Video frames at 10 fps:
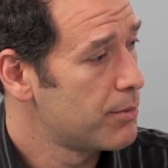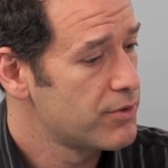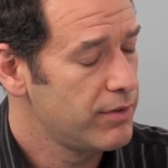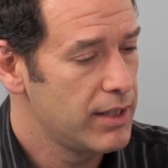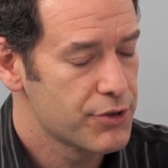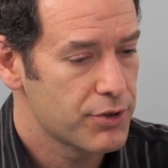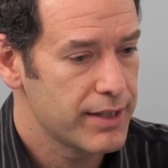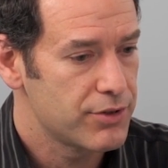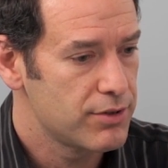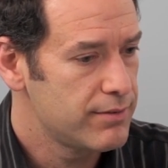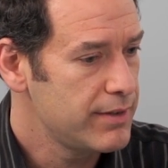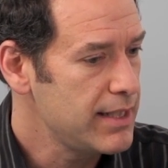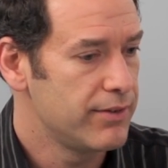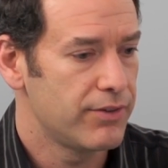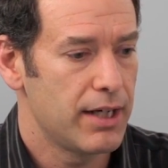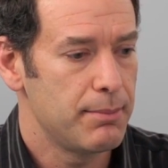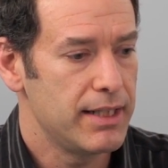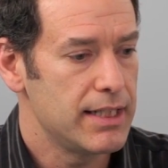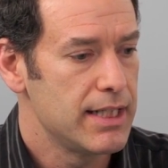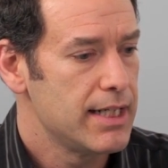terms of luxury SUVs. I
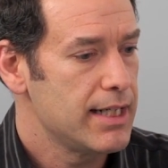mean,